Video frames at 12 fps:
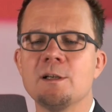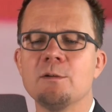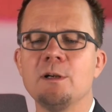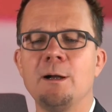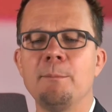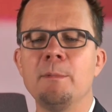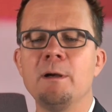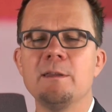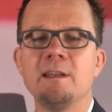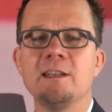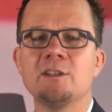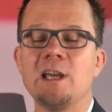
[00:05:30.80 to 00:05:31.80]
come
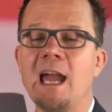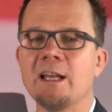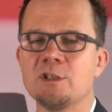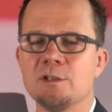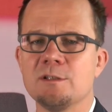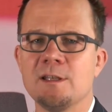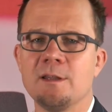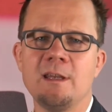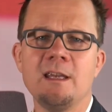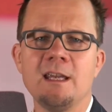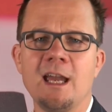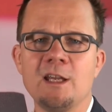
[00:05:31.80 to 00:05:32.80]
the interactions and the
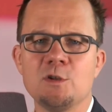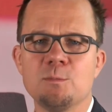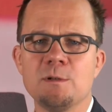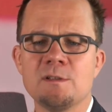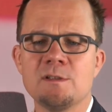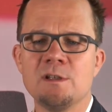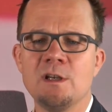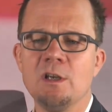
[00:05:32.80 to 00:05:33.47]
engagements.